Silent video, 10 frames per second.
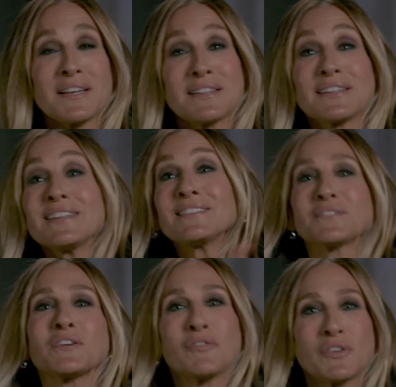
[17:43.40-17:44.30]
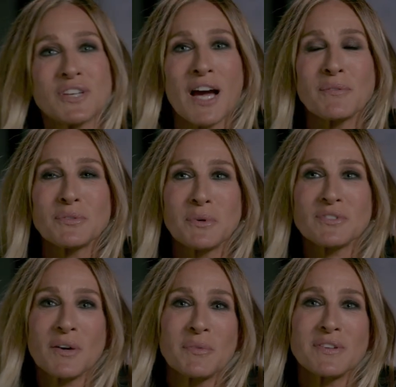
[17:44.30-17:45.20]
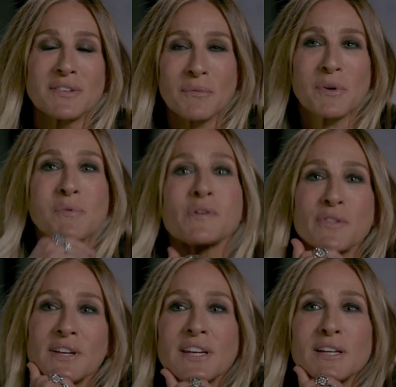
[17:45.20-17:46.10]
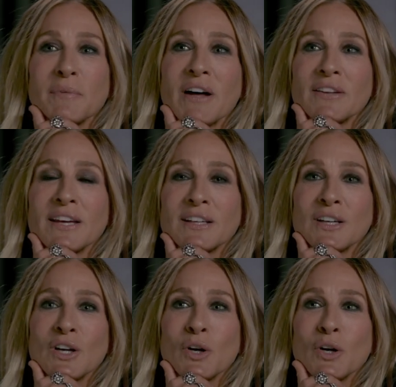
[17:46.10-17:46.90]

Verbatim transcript: at least three or four times where someone's uh, we're thinking about like